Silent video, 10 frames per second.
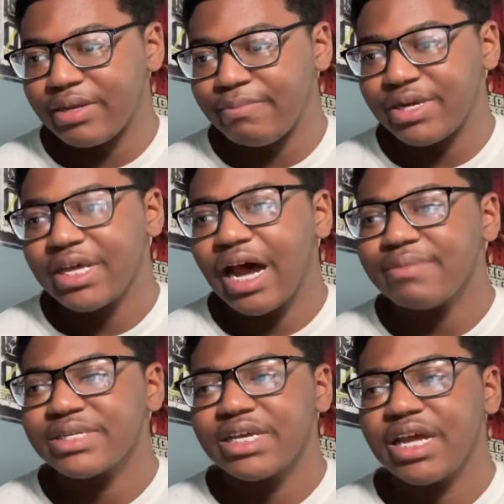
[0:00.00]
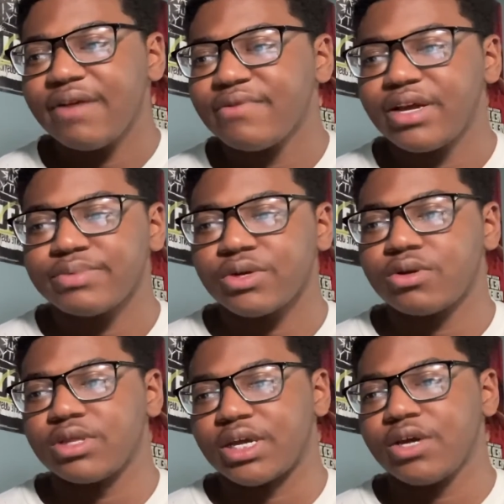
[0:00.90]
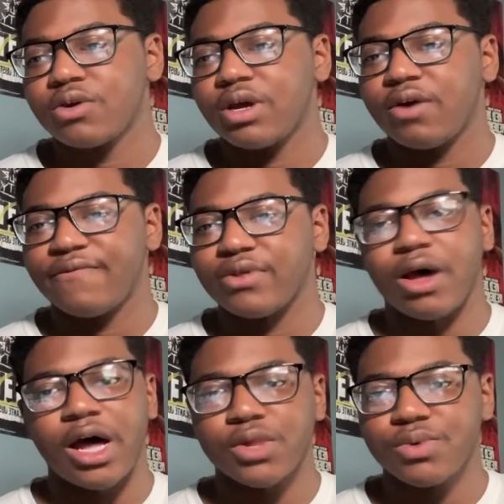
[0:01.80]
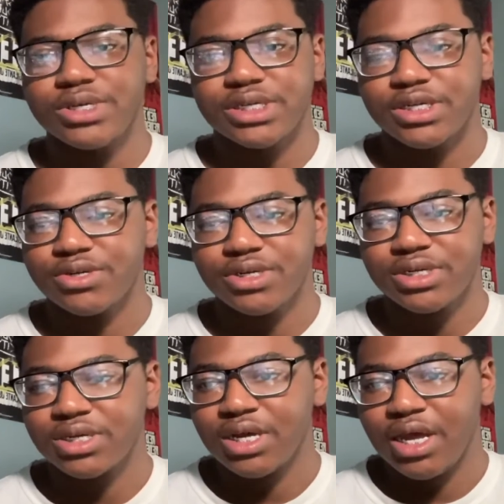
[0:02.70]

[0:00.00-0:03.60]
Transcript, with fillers: But yeah, I've seen every episode of The Kill Count for the Halloween series,